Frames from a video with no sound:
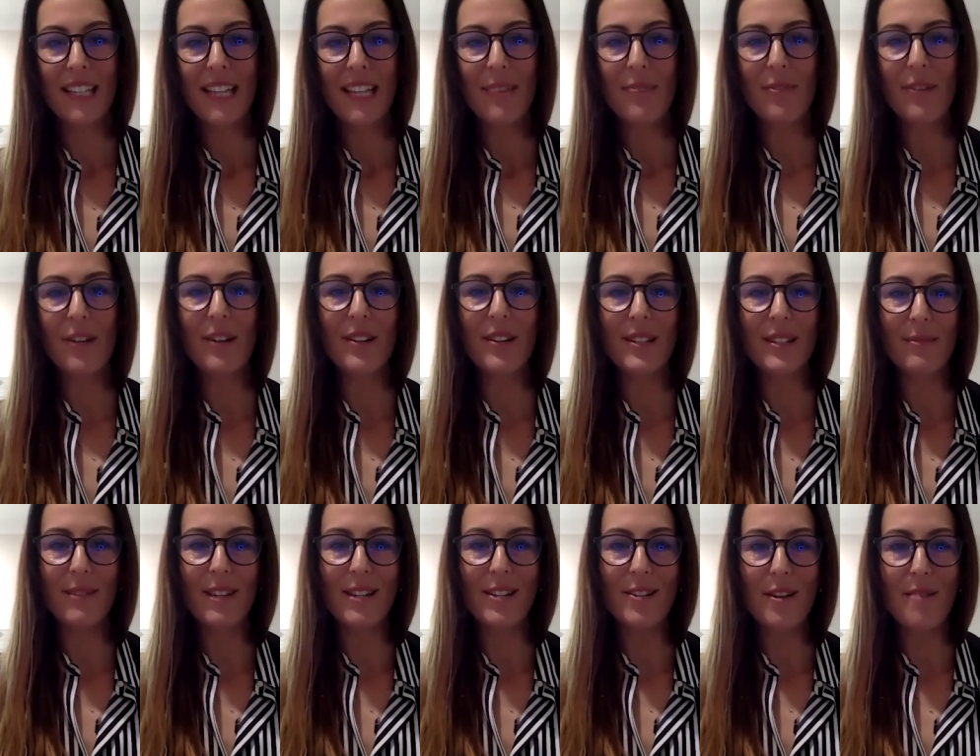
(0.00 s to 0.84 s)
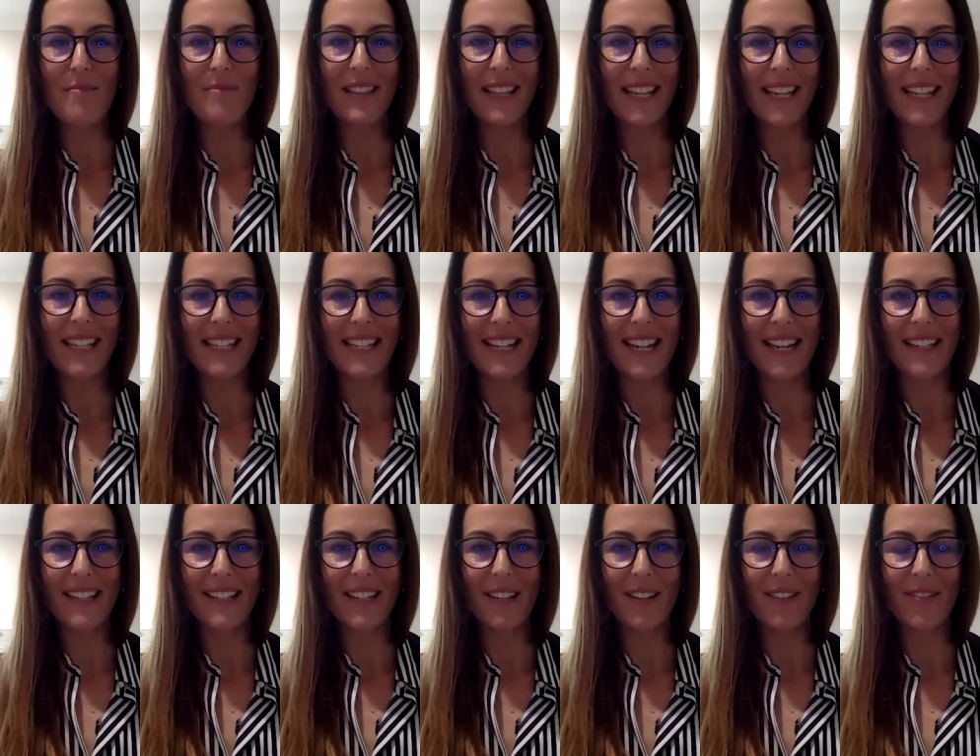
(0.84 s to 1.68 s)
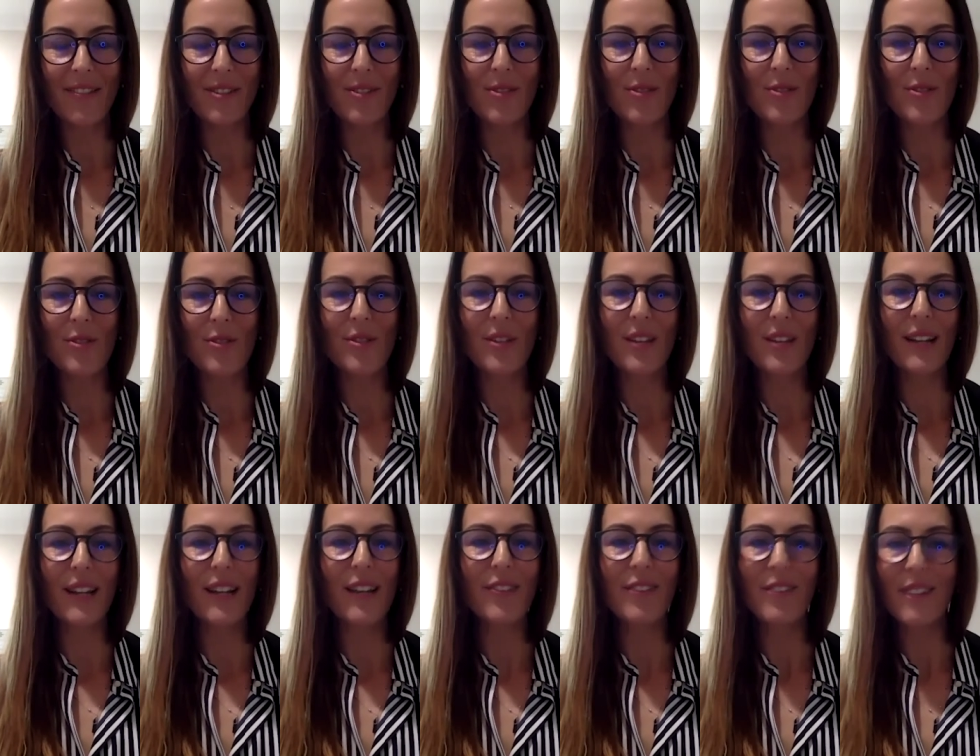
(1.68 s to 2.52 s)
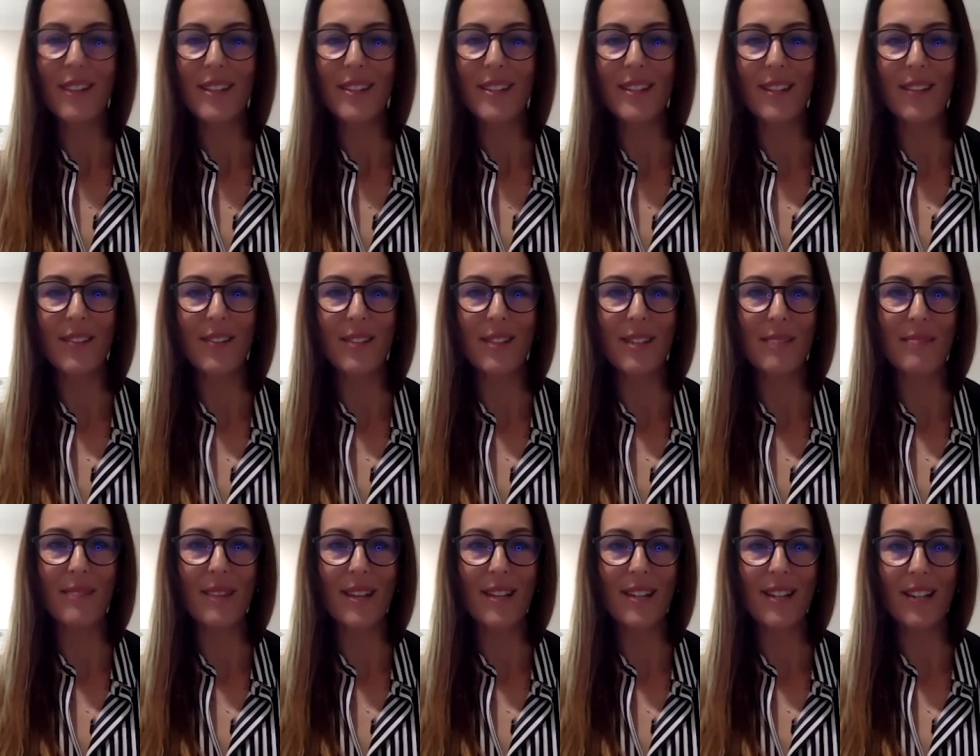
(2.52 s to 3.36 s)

Whereas yeah. we're not pleasing ourselves or looking after ourselves as much.